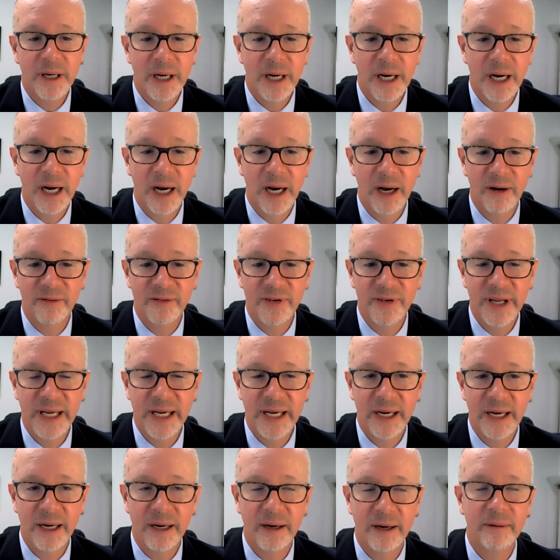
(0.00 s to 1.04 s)

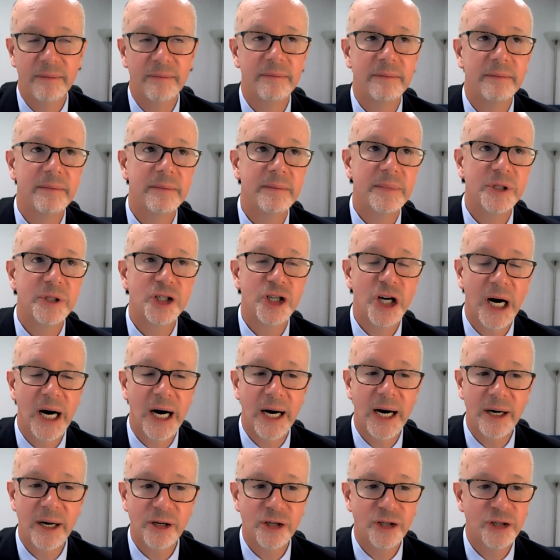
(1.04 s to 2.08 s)
via
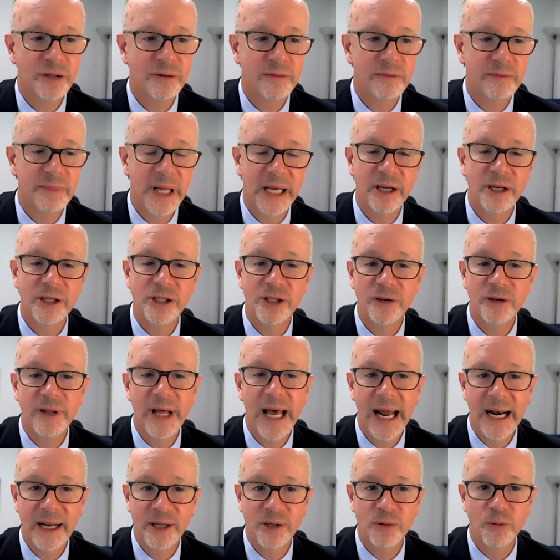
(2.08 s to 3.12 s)
charge, they could do
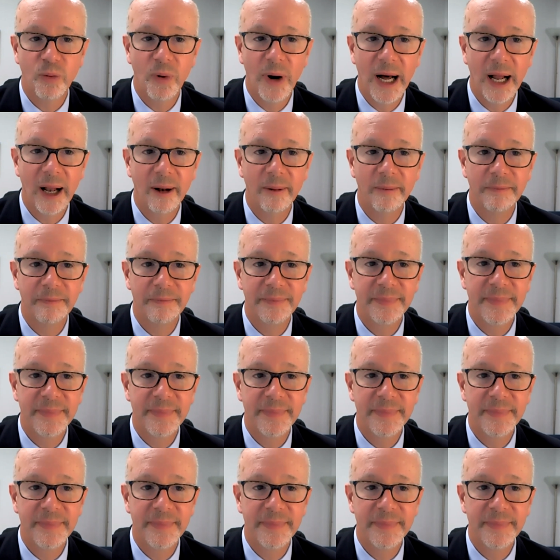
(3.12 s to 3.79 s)
that as well.